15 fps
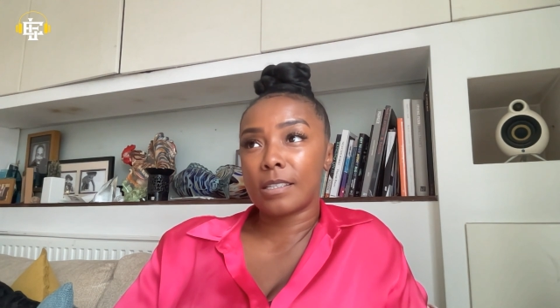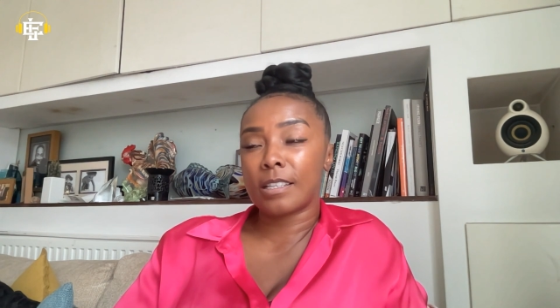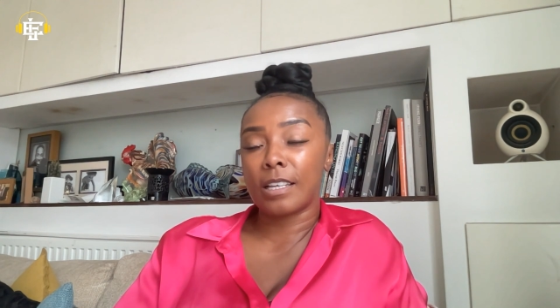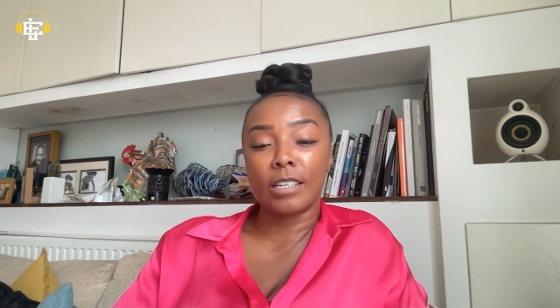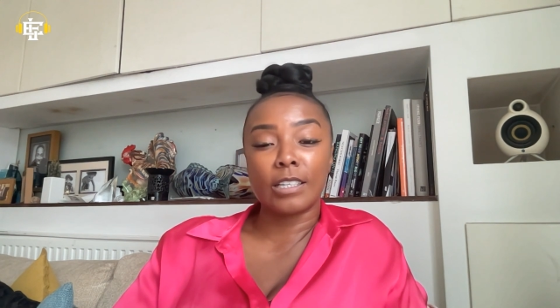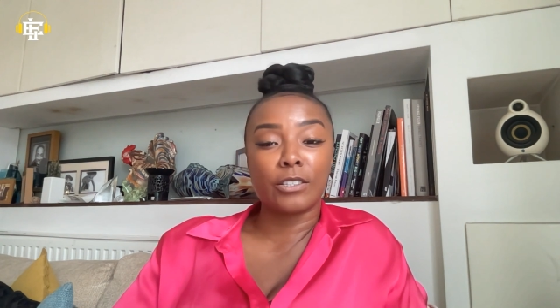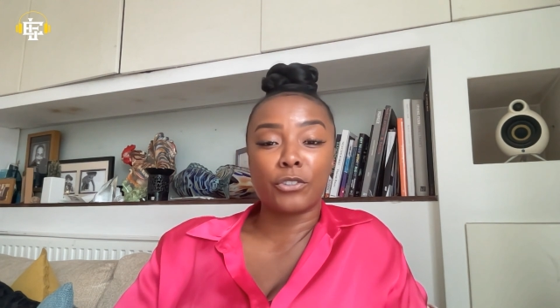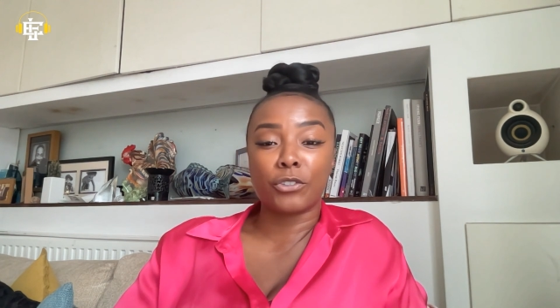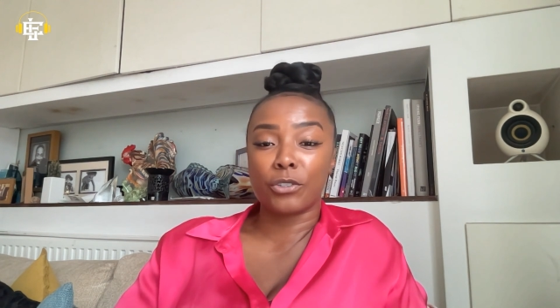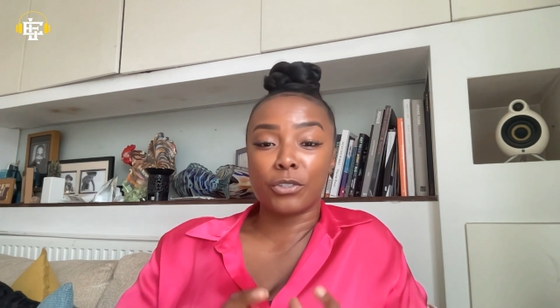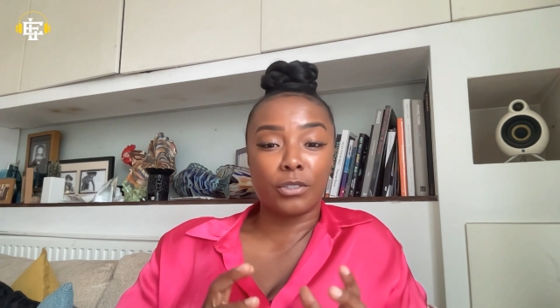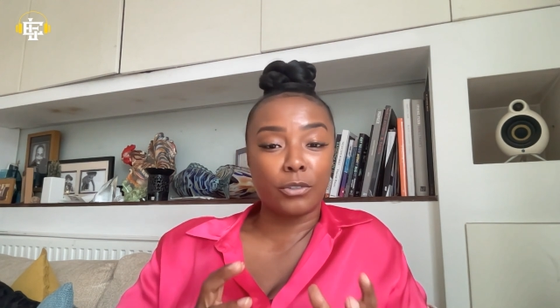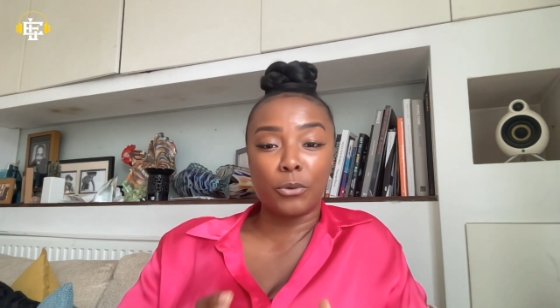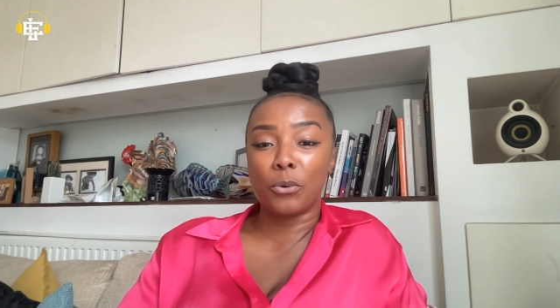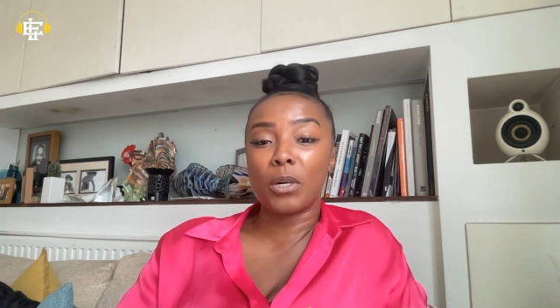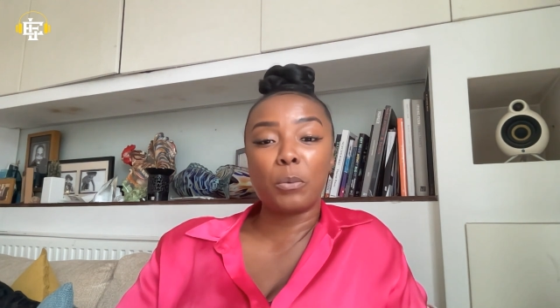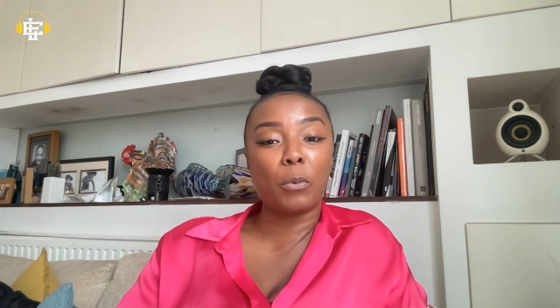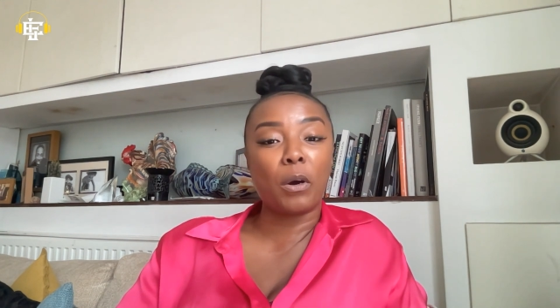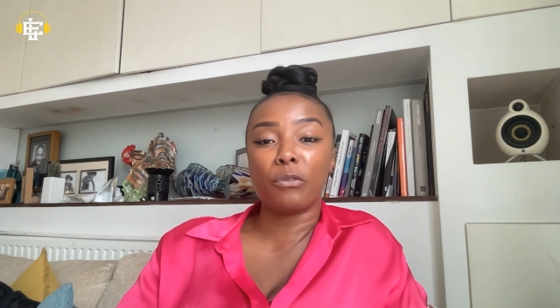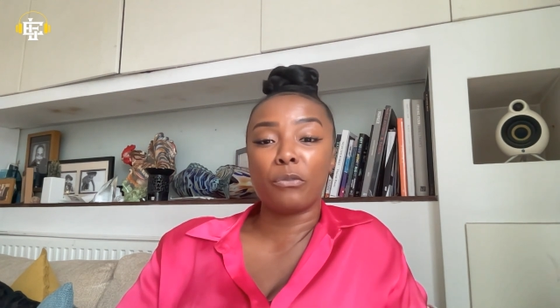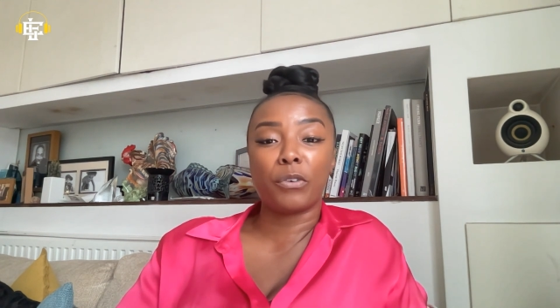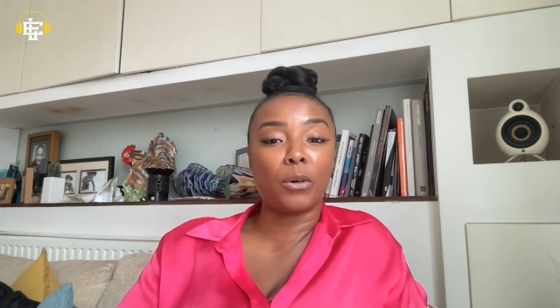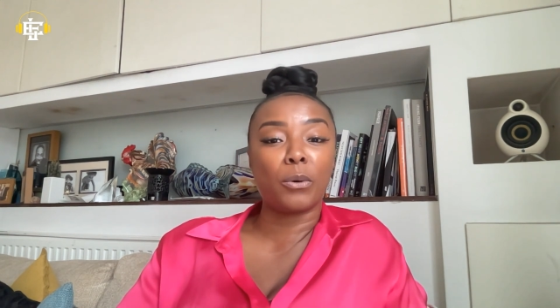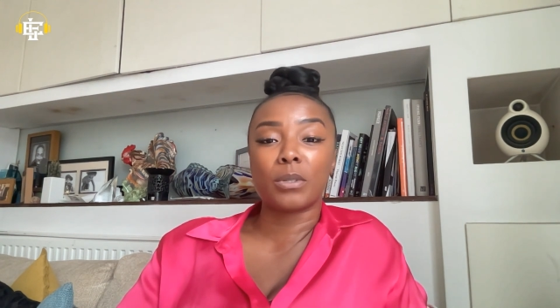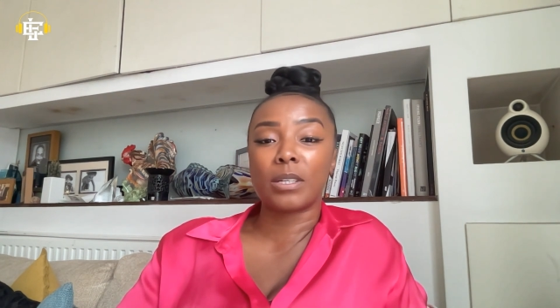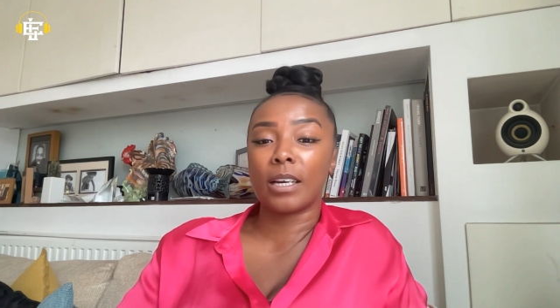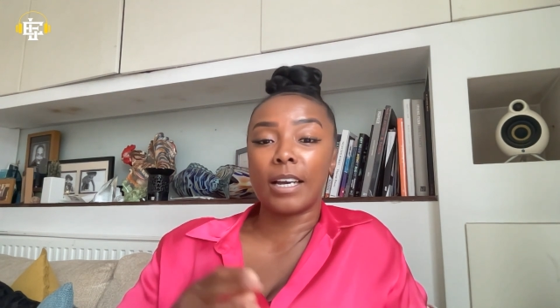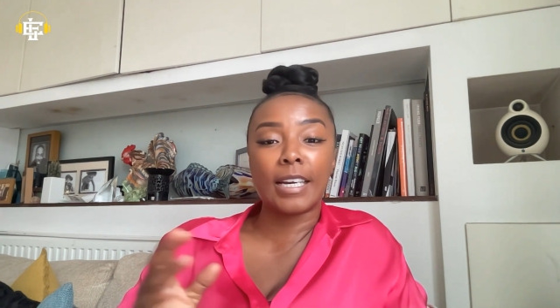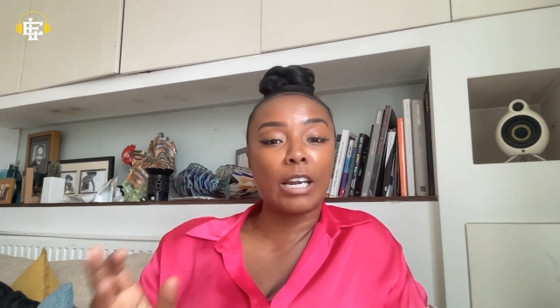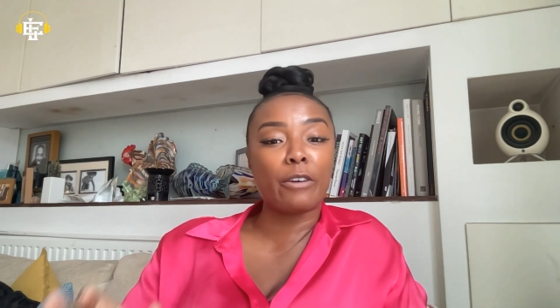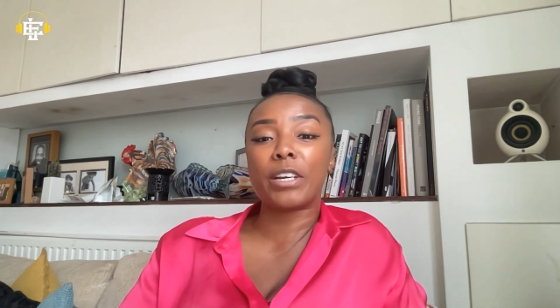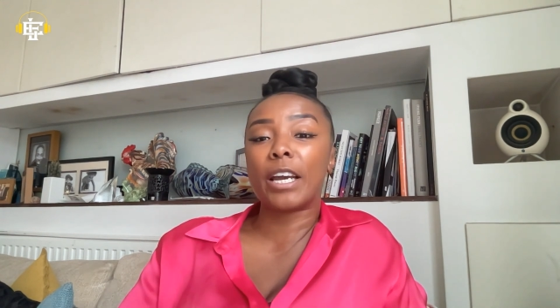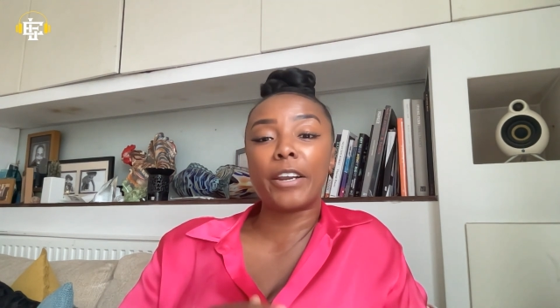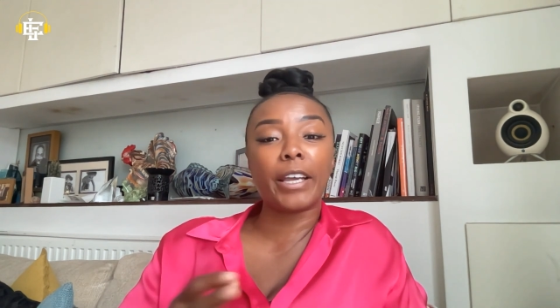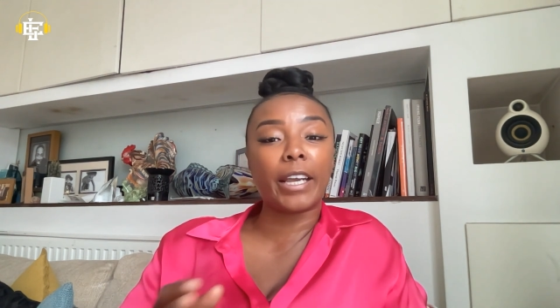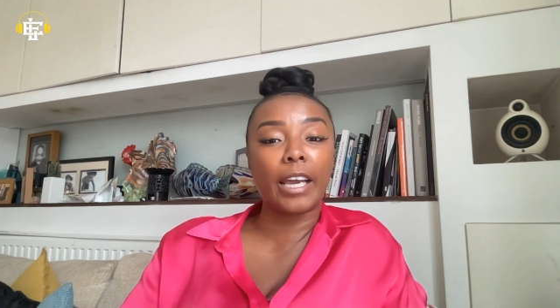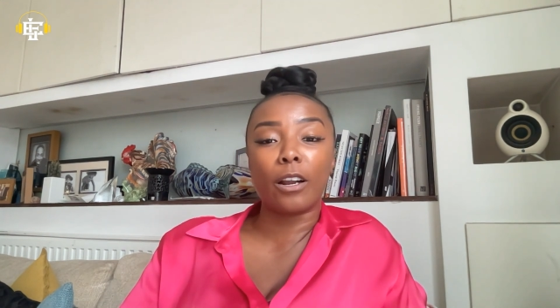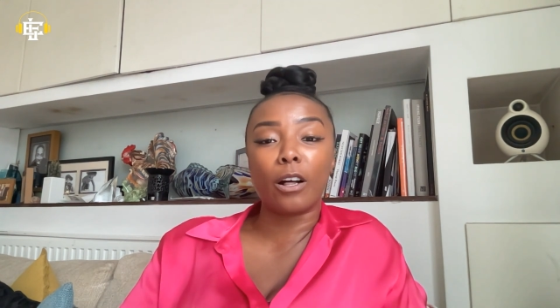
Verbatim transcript: that is just all in one folder. And every now and again,